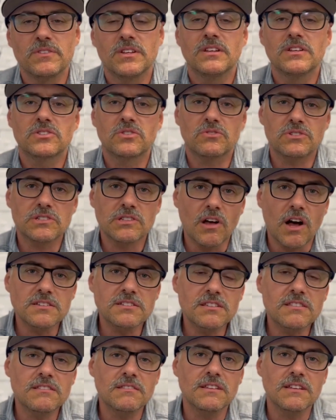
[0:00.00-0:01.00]
So there's lots
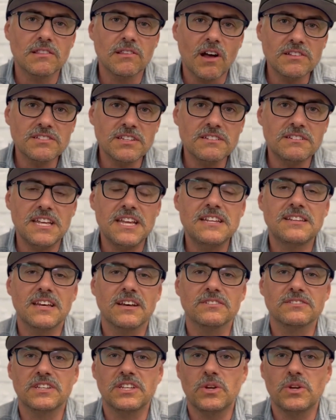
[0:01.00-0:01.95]
of details that